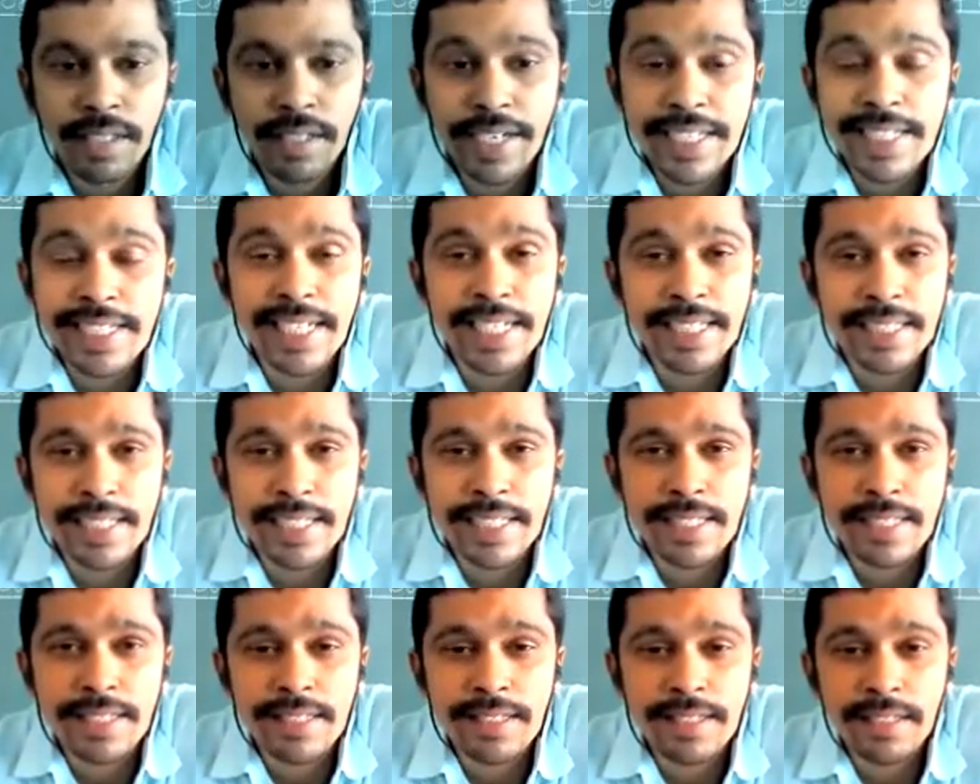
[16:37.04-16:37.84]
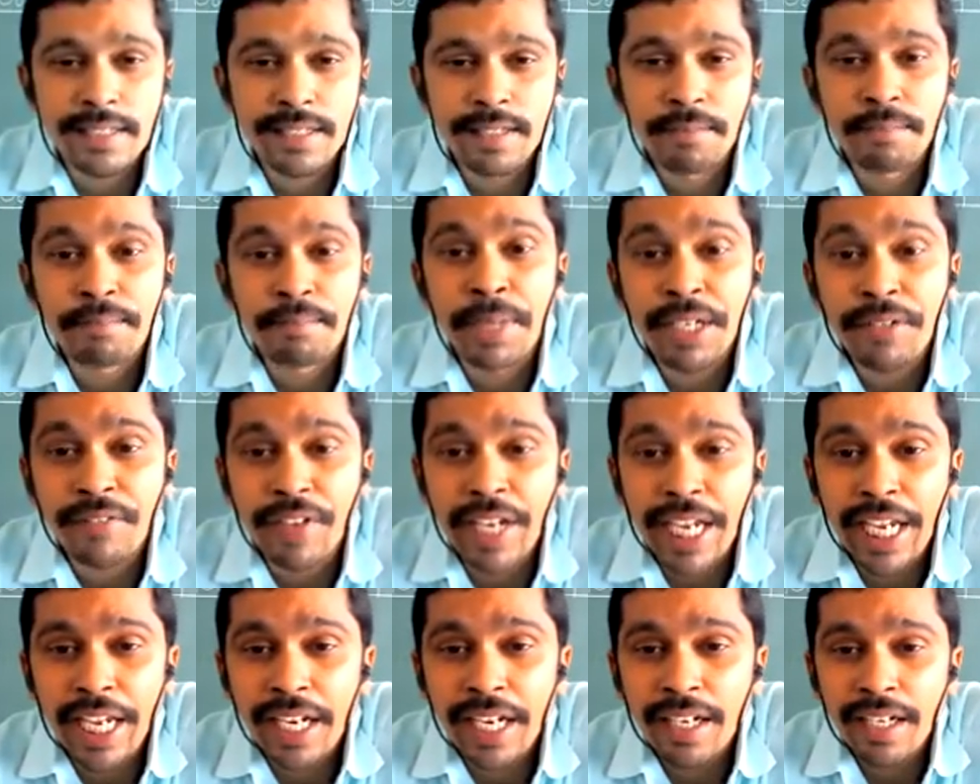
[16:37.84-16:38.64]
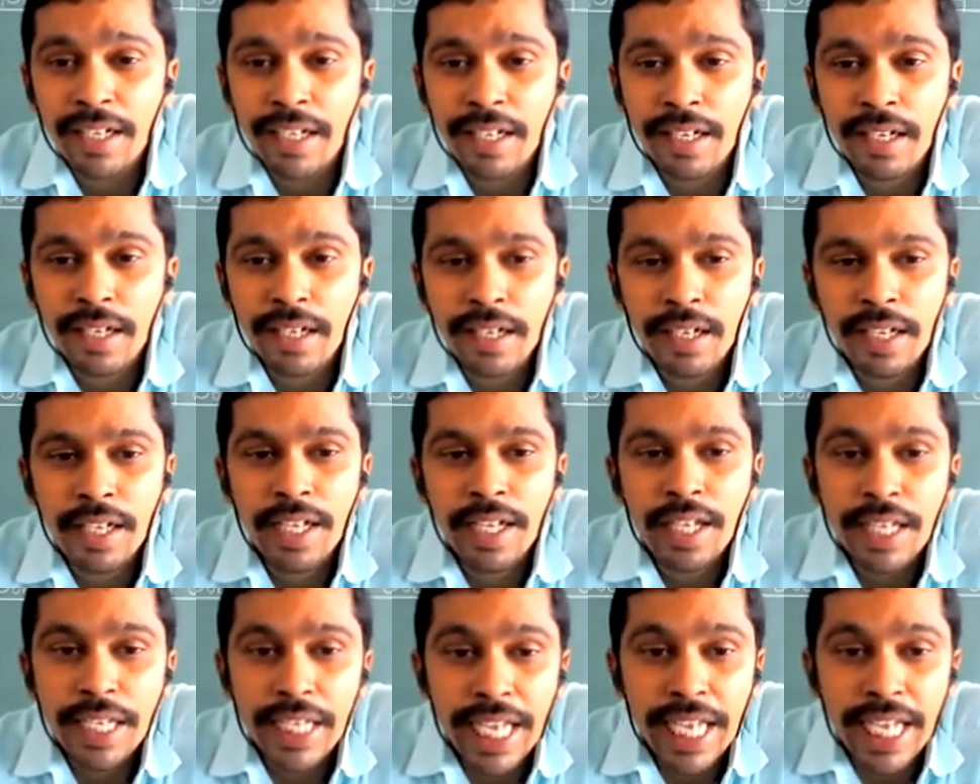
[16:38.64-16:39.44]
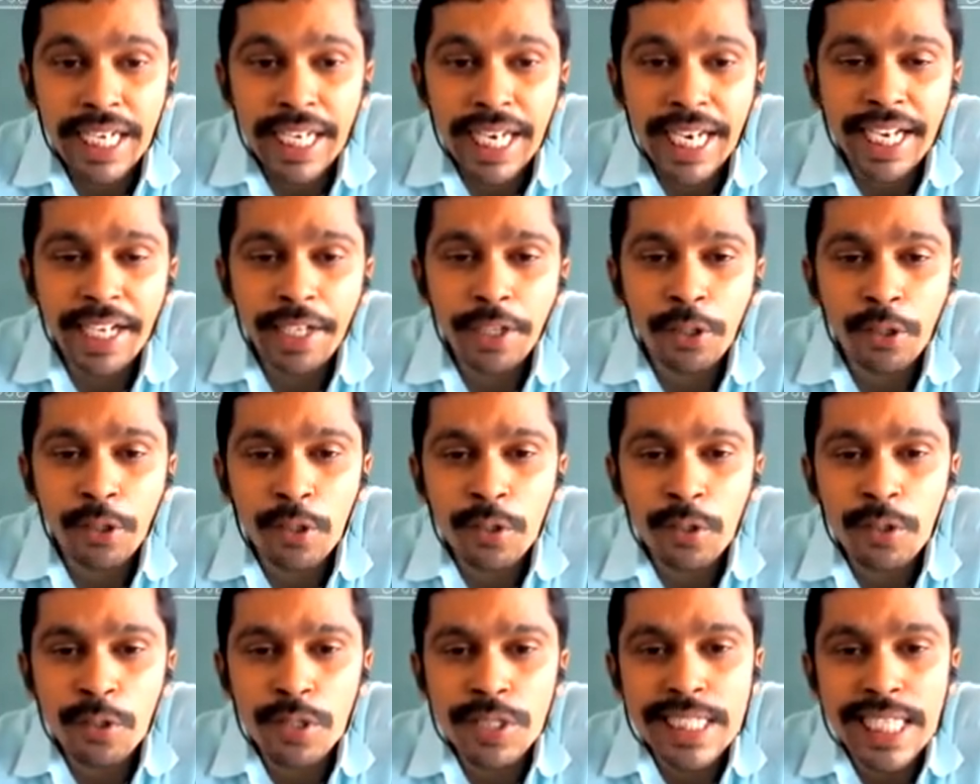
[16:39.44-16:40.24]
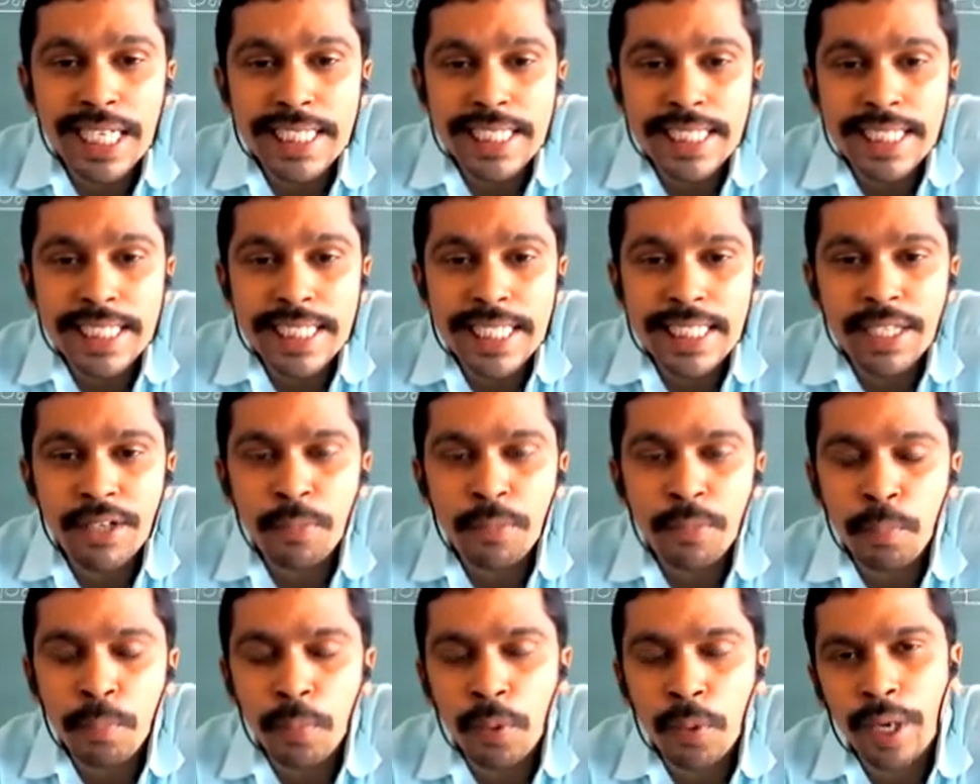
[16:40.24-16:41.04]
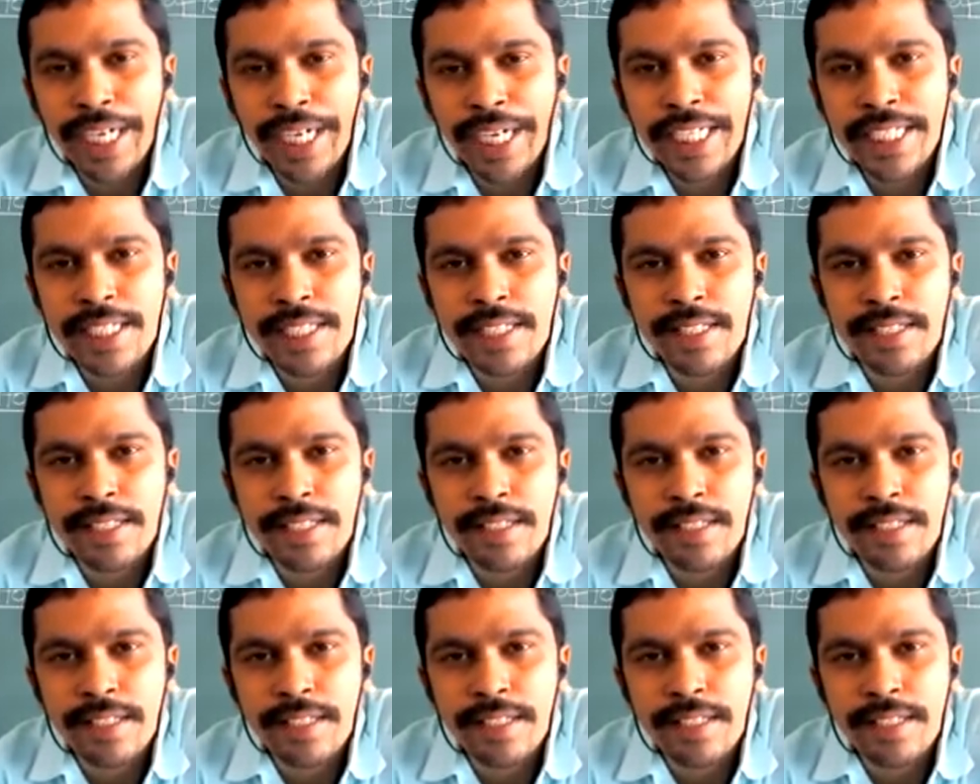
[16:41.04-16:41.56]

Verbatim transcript: distance between any two successive points.